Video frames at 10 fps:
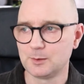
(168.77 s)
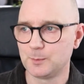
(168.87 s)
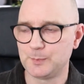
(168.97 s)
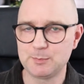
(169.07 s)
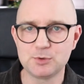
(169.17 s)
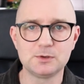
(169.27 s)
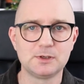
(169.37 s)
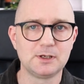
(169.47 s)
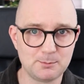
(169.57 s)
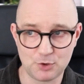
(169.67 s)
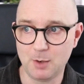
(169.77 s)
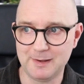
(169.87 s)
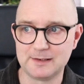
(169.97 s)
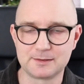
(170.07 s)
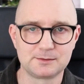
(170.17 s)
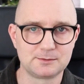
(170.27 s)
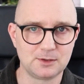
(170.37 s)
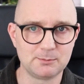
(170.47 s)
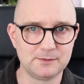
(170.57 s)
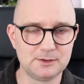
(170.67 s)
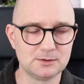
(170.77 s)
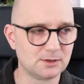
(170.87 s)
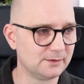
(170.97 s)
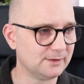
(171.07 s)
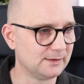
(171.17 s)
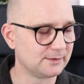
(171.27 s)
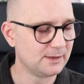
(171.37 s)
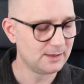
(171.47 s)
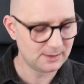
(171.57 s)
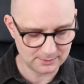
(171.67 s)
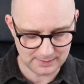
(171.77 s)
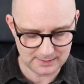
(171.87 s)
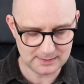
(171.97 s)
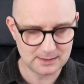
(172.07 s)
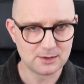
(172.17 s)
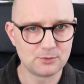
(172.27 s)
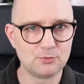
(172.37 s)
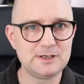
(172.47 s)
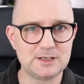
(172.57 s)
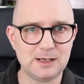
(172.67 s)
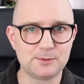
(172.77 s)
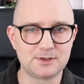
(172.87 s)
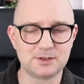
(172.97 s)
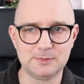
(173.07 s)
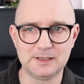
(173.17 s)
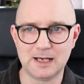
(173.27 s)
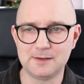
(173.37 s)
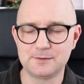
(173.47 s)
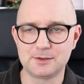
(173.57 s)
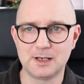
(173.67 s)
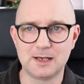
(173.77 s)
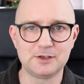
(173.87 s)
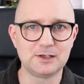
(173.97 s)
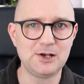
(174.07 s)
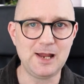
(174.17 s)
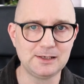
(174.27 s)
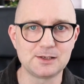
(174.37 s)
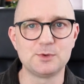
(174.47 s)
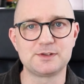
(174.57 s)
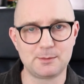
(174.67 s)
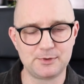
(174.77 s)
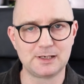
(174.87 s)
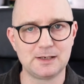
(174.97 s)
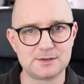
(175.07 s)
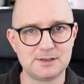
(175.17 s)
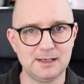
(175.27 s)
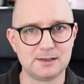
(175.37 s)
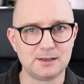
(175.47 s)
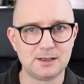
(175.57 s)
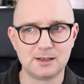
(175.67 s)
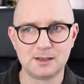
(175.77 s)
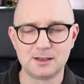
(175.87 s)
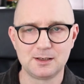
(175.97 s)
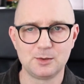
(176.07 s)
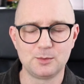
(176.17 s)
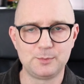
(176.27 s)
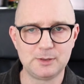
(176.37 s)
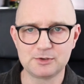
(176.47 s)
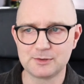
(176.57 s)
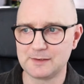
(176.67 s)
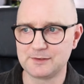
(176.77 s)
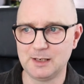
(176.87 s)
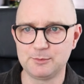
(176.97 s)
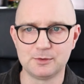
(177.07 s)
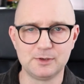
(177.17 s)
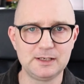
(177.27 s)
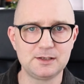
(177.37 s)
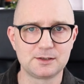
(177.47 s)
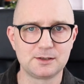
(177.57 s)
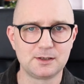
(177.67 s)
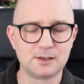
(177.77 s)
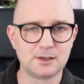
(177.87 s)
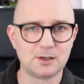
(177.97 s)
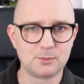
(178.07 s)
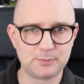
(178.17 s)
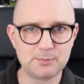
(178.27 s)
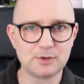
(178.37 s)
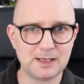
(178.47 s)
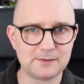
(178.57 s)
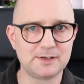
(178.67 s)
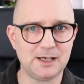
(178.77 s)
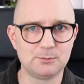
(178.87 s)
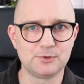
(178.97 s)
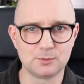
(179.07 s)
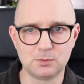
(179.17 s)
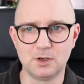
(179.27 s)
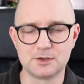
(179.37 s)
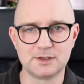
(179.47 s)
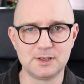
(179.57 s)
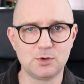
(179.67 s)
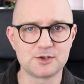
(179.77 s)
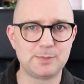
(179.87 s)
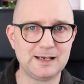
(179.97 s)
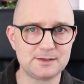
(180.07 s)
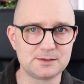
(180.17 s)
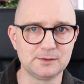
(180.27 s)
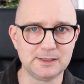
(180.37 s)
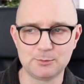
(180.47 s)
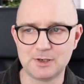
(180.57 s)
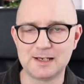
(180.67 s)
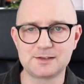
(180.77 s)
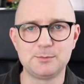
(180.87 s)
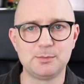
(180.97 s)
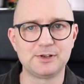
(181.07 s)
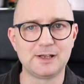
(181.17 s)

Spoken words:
People comment on my video content. They reach out to me after having connected with something I've said. People don't have time to read. People have time to watch, and they watch passively. I'm not asking people to